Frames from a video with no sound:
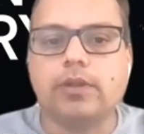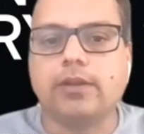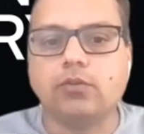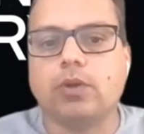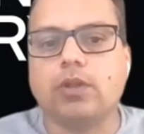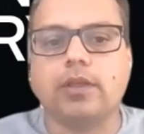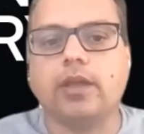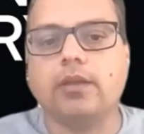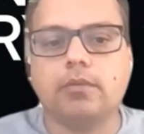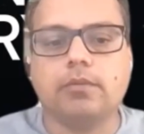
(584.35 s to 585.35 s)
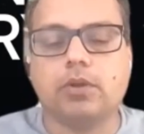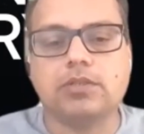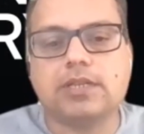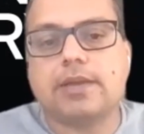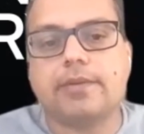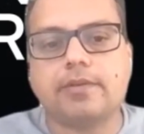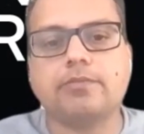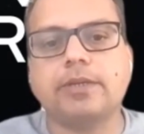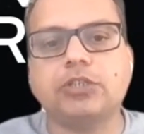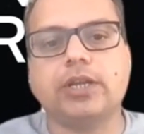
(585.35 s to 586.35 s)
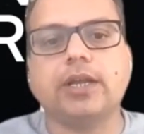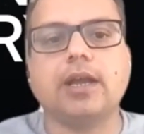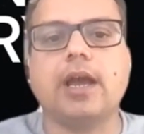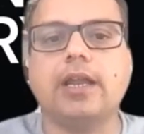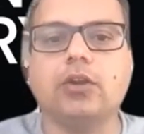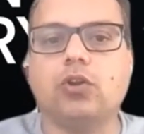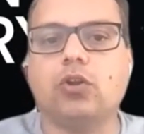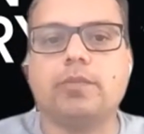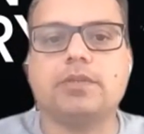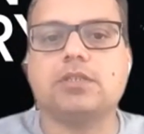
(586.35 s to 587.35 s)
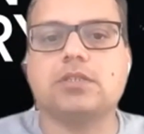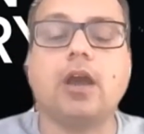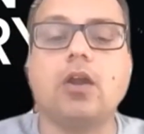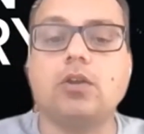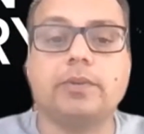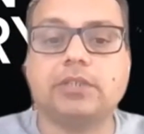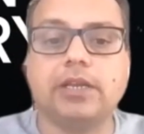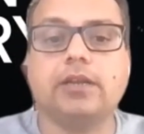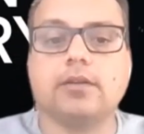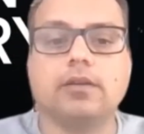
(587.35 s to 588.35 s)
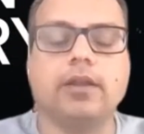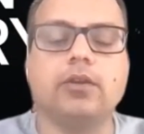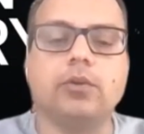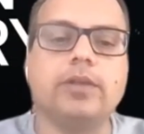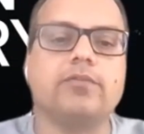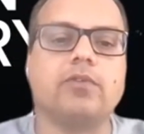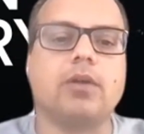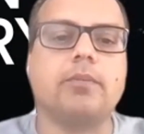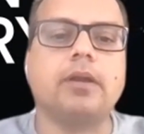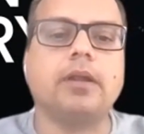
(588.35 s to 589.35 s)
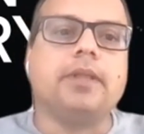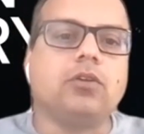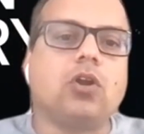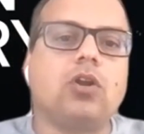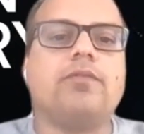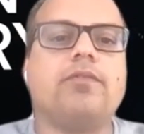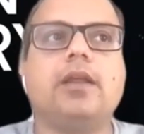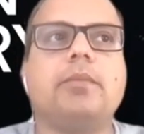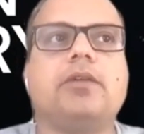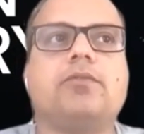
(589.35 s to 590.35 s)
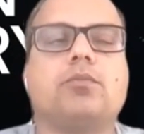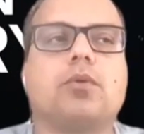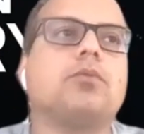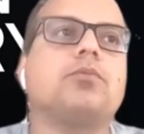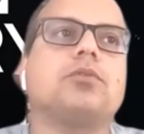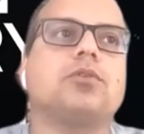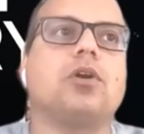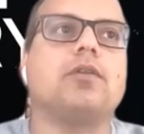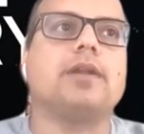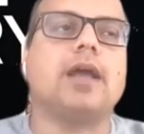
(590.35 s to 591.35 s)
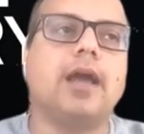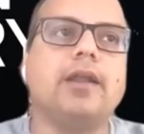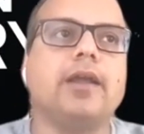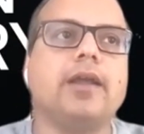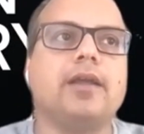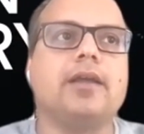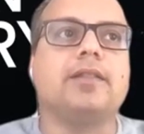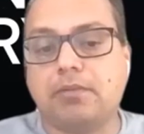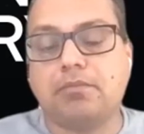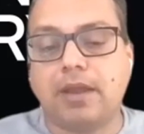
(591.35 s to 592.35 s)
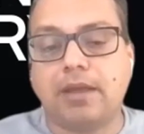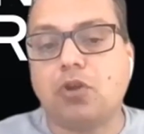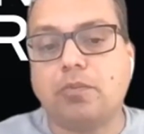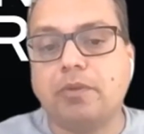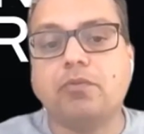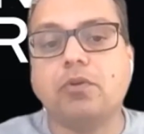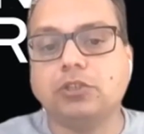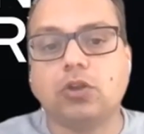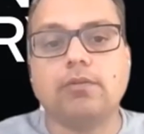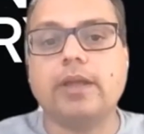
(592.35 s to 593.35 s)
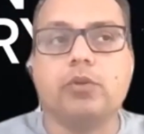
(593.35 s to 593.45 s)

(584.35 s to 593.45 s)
That's one thing, because as I was mentioning, hiring good developers is really hard, especially in today's environment. There's a lot of really meaningful problems to solve in hiring that have not been fully solved.